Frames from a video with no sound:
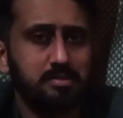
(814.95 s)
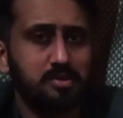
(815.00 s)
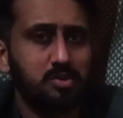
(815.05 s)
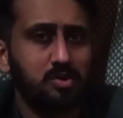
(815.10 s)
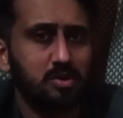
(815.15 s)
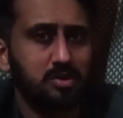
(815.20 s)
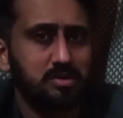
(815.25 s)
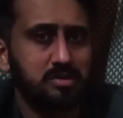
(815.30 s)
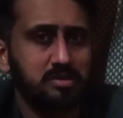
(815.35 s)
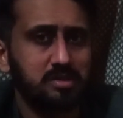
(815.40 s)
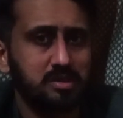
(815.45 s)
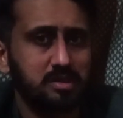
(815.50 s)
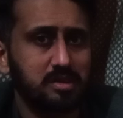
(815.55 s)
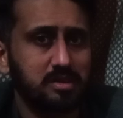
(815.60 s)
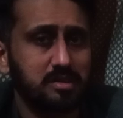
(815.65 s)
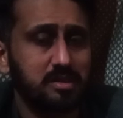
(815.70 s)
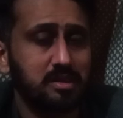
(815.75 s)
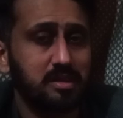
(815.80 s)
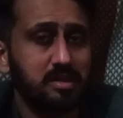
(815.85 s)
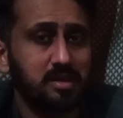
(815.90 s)
because
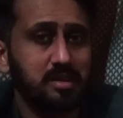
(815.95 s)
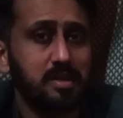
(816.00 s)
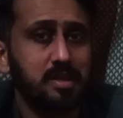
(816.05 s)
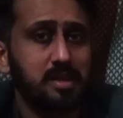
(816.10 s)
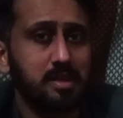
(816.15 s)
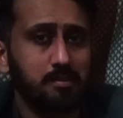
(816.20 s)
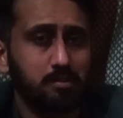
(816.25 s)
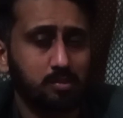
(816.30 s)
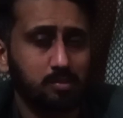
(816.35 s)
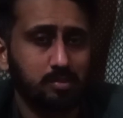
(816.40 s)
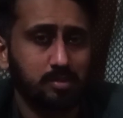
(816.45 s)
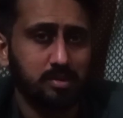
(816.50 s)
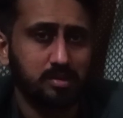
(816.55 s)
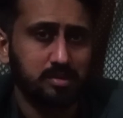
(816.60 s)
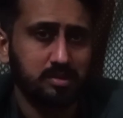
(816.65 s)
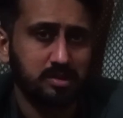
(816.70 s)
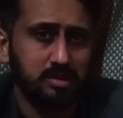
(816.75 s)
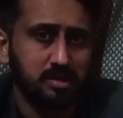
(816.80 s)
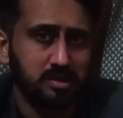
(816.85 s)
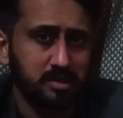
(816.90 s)

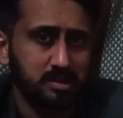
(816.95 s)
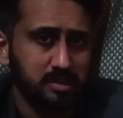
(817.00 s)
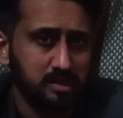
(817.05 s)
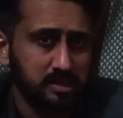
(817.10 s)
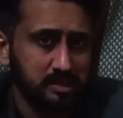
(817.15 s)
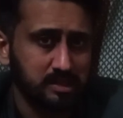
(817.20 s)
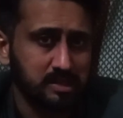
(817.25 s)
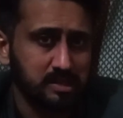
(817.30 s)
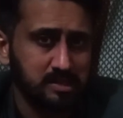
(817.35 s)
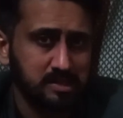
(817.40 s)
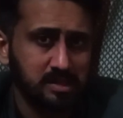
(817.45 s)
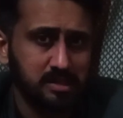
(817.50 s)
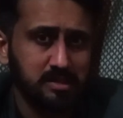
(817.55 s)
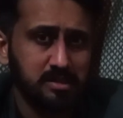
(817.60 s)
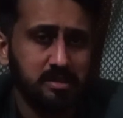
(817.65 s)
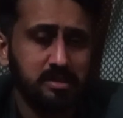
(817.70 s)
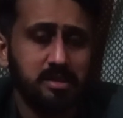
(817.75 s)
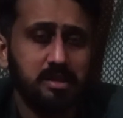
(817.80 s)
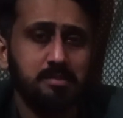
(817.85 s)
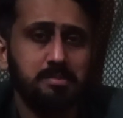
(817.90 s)
these are
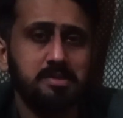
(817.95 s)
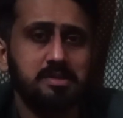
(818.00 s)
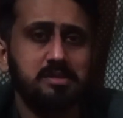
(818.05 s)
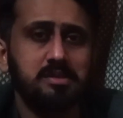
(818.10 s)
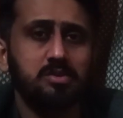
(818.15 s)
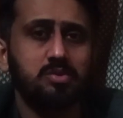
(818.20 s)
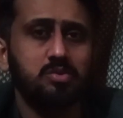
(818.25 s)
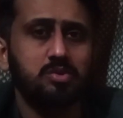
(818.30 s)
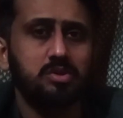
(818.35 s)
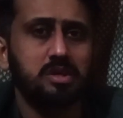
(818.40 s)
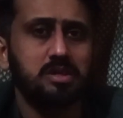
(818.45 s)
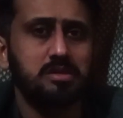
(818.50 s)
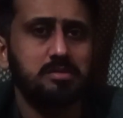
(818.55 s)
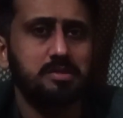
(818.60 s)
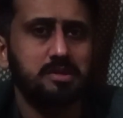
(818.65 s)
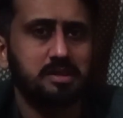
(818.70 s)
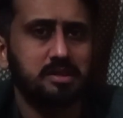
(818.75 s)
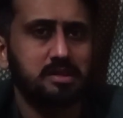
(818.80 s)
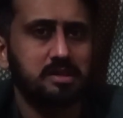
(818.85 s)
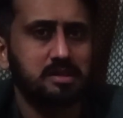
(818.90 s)
the real person who
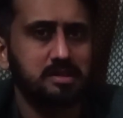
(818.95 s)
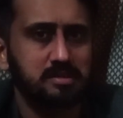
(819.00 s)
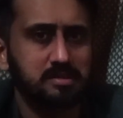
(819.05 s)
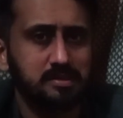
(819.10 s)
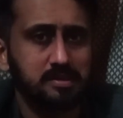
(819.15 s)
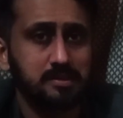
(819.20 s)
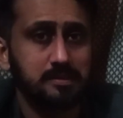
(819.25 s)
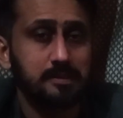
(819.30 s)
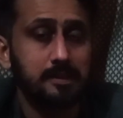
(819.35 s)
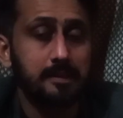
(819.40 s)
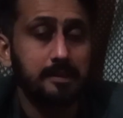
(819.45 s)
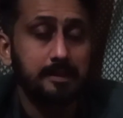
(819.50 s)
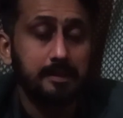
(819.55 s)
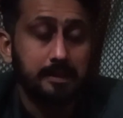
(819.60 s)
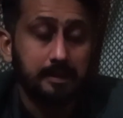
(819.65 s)
transmitted the disease.